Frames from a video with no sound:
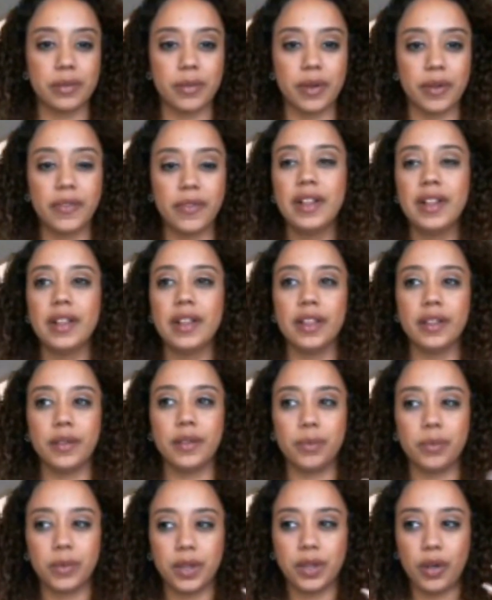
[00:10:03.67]
of,
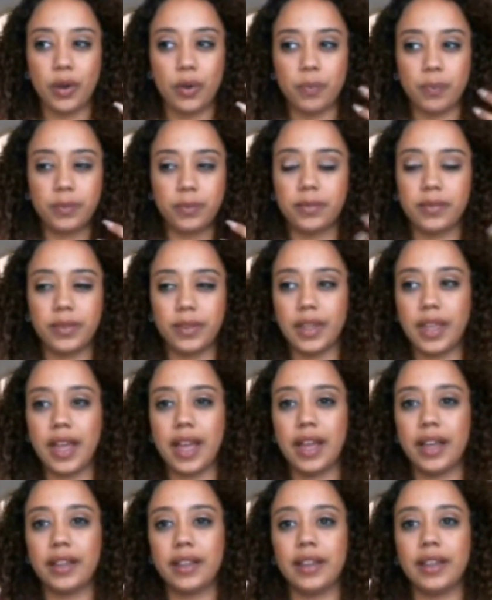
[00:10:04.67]
you know,
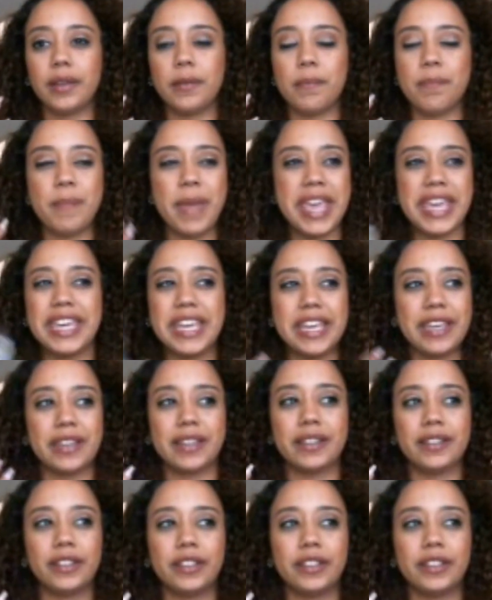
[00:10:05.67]
making,